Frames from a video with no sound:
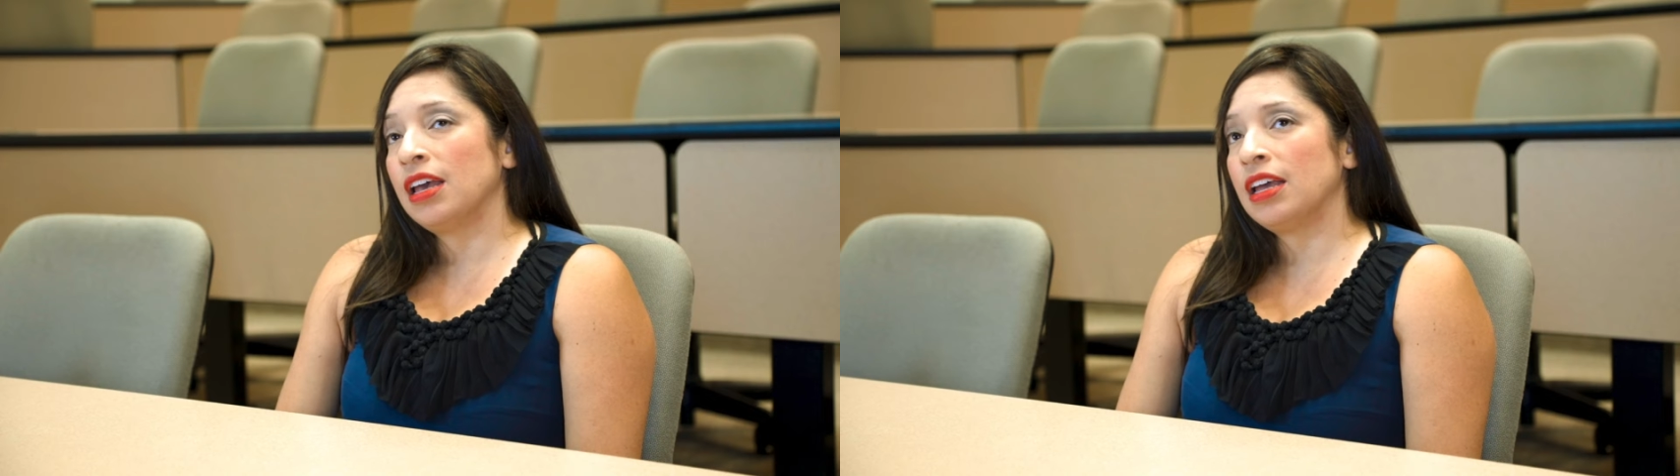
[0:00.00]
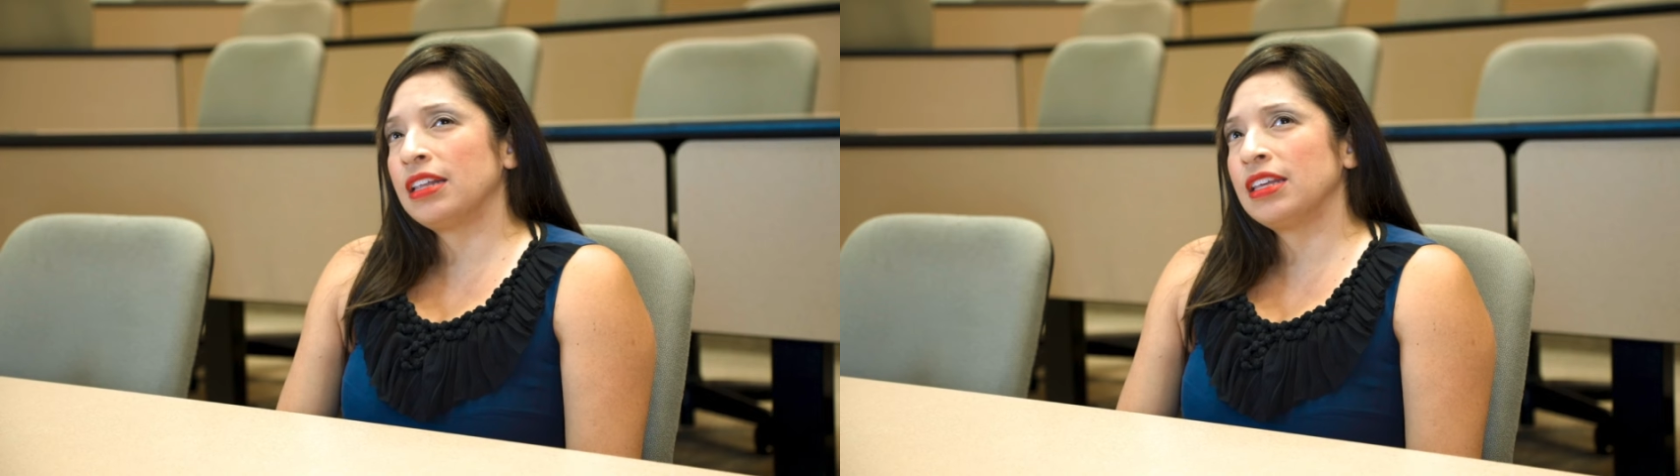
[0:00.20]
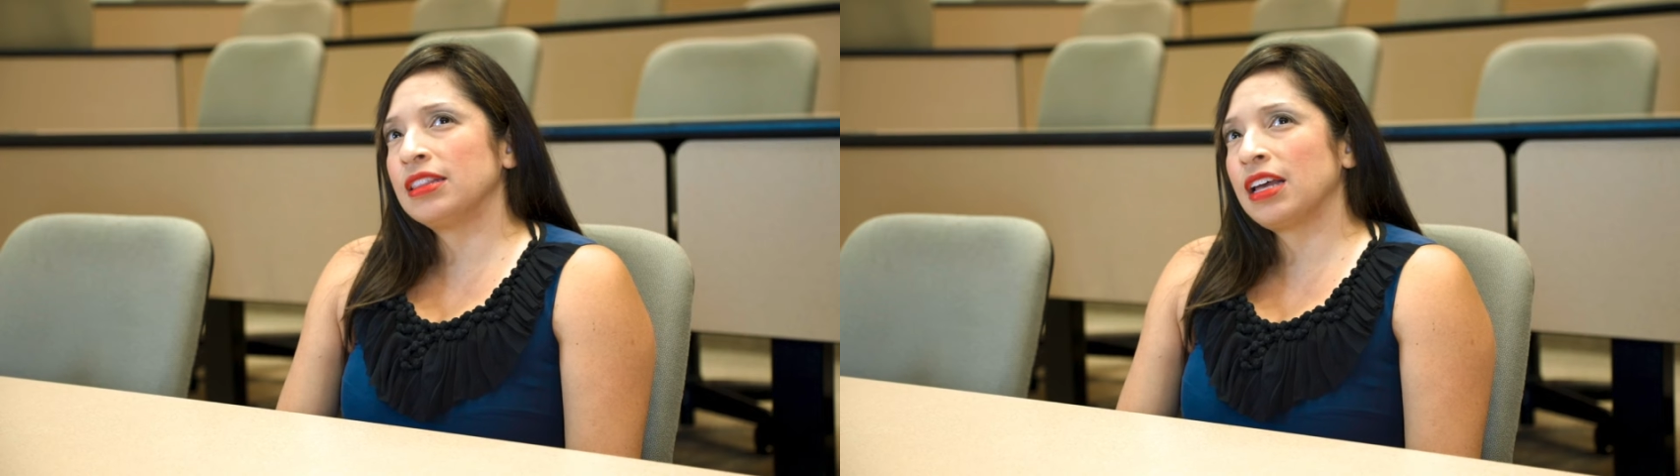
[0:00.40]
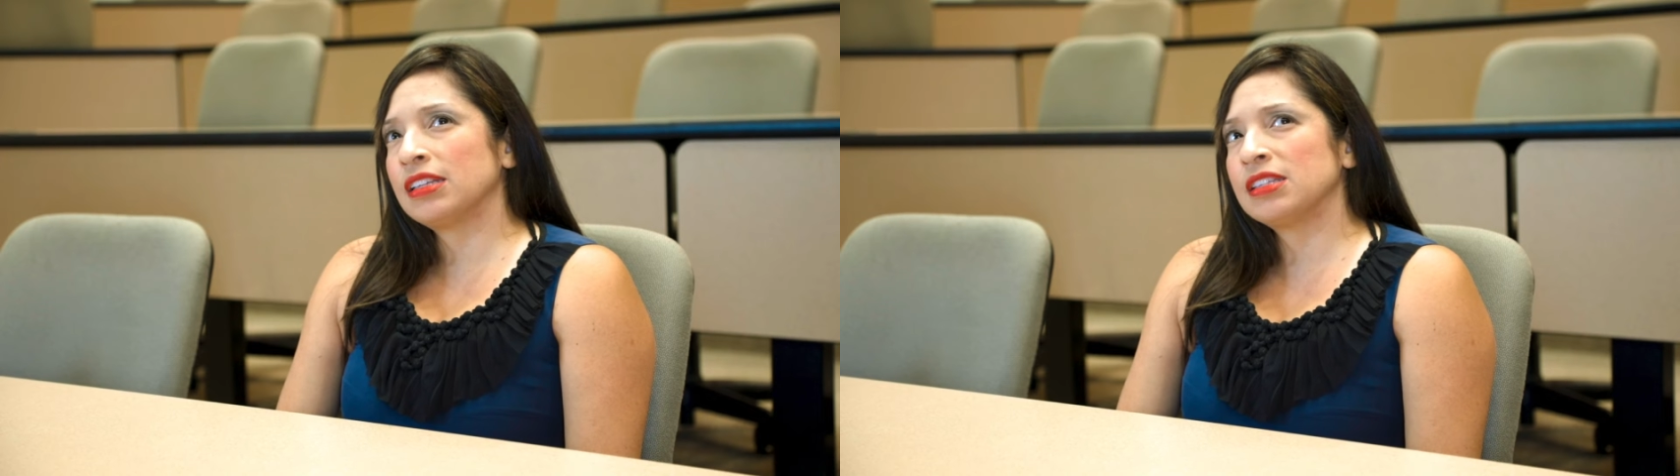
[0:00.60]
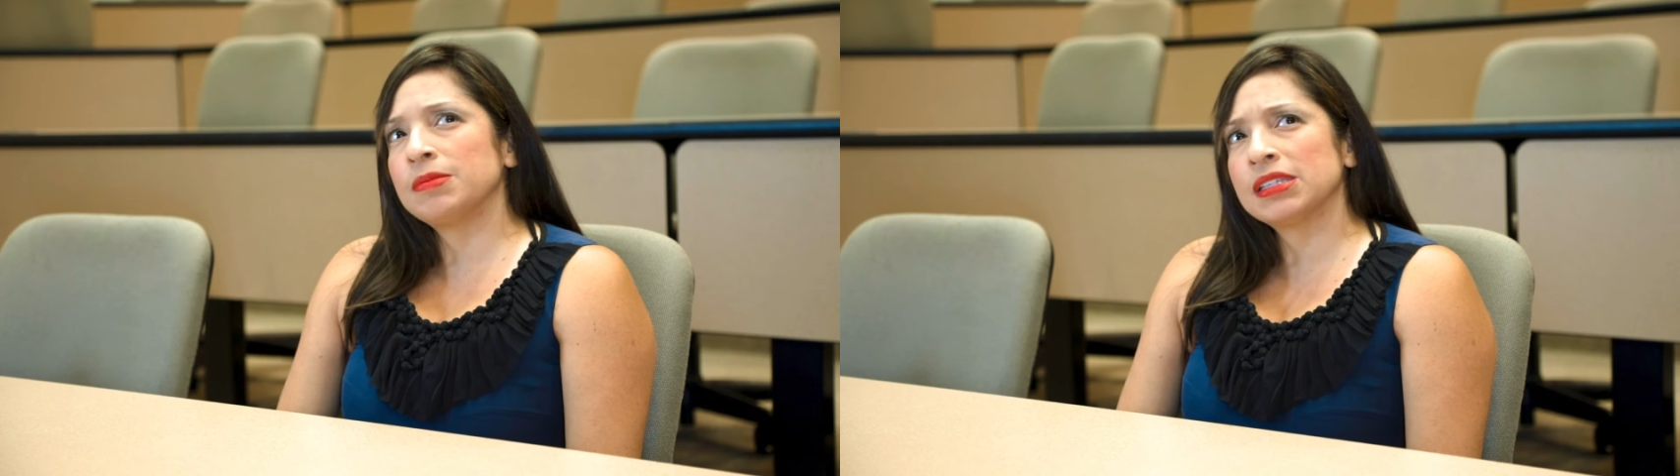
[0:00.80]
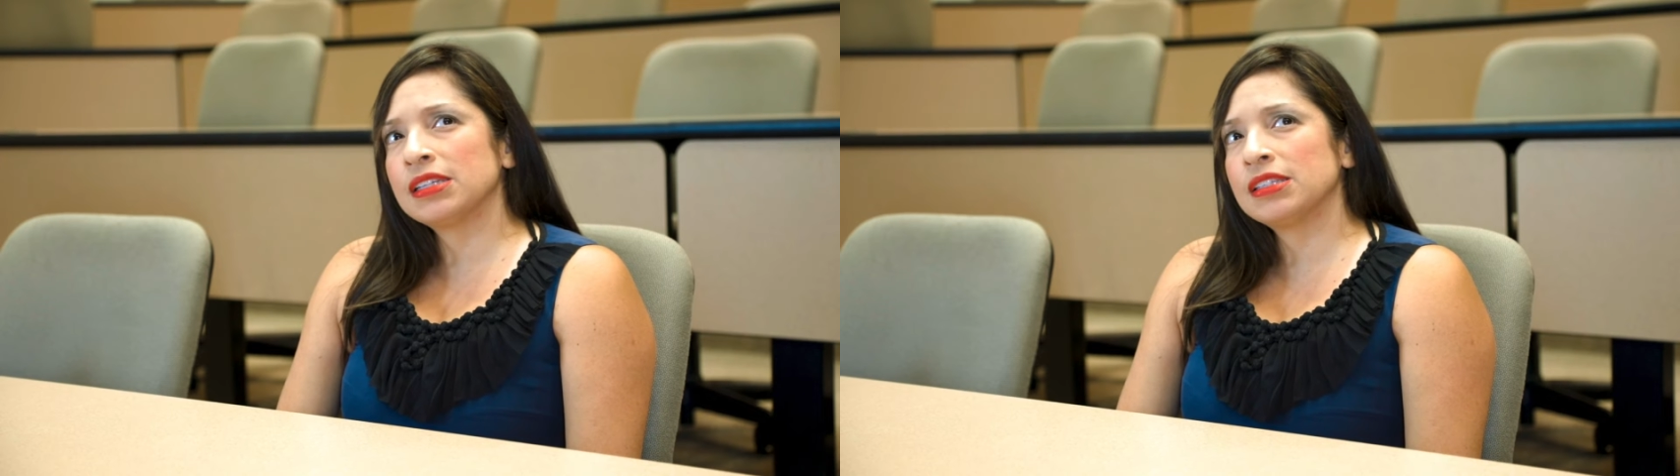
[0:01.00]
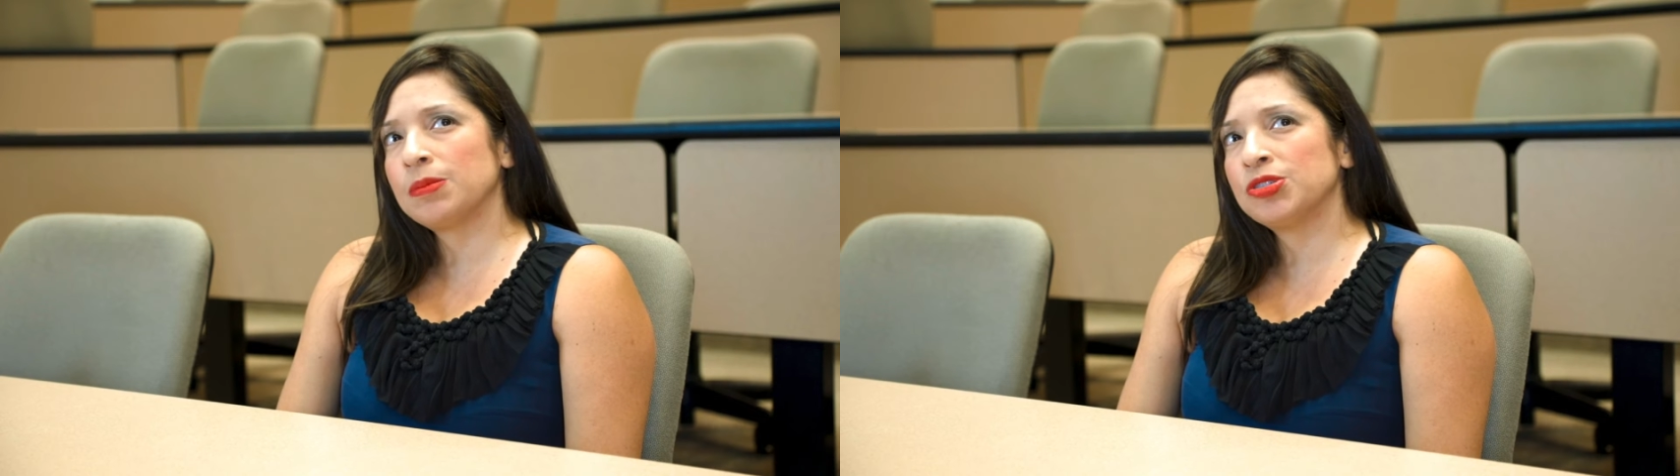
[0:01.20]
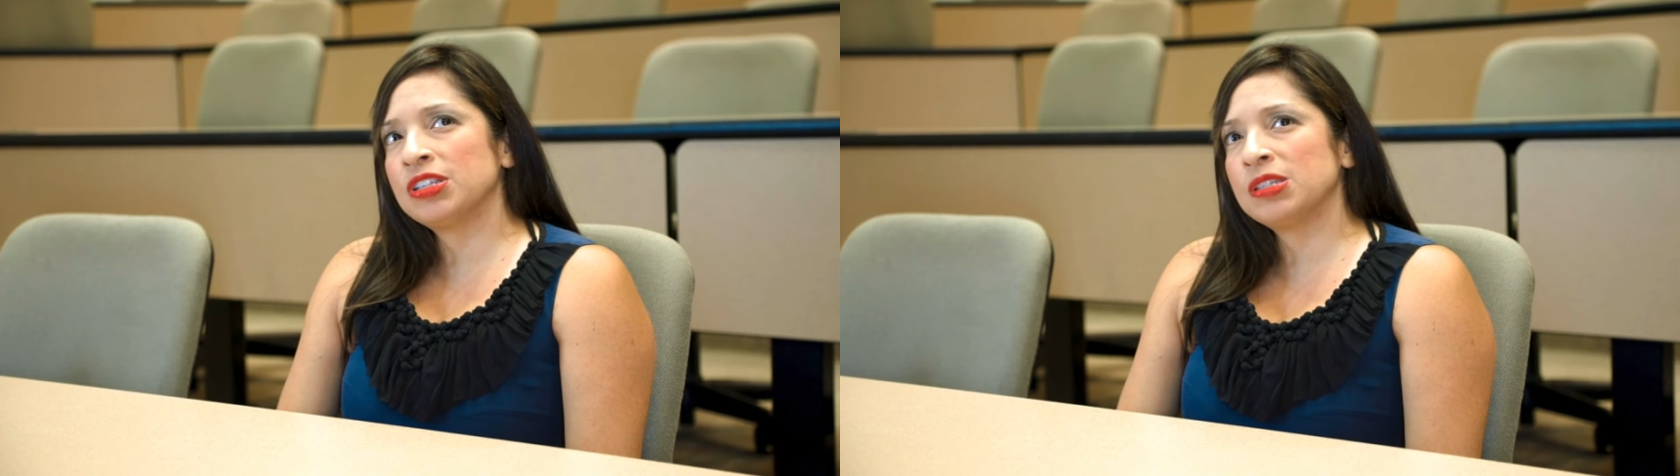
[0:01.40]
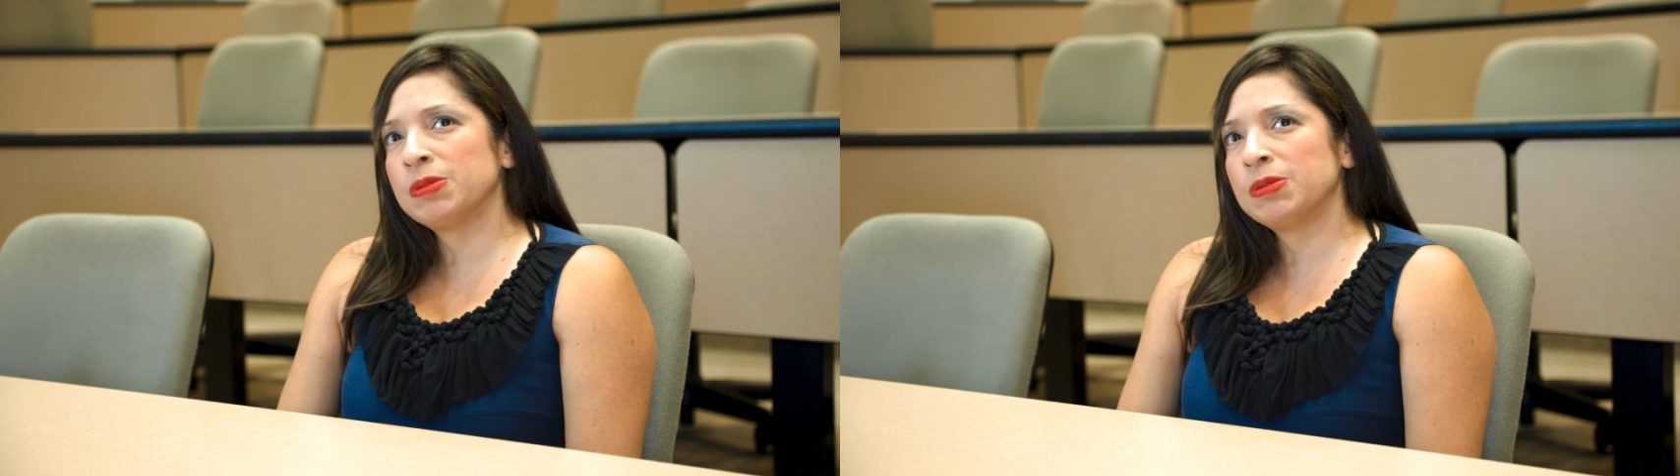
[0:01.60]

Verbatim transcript: And I think that's the misconception